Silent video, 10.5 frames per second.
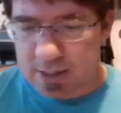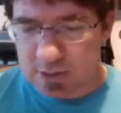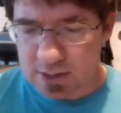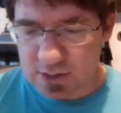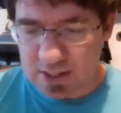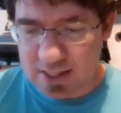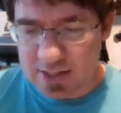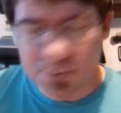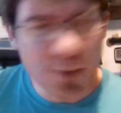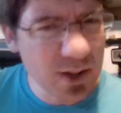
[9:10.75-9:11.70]
is it's a
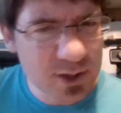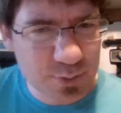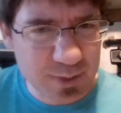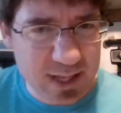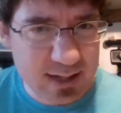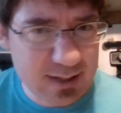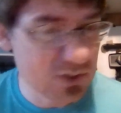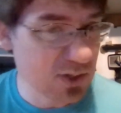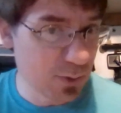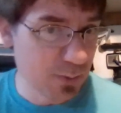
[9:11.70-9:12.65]
smallish planet,
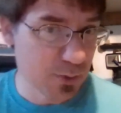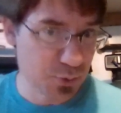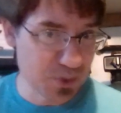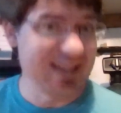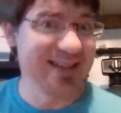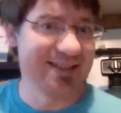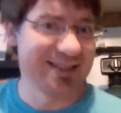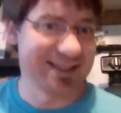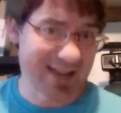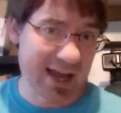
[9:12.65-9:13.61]
somewhere between
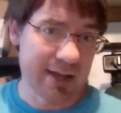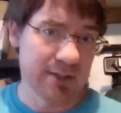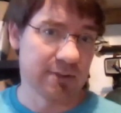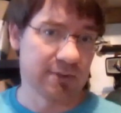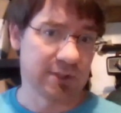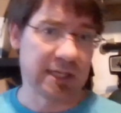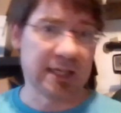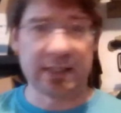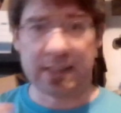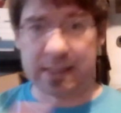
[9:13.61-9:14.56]
the size of, say,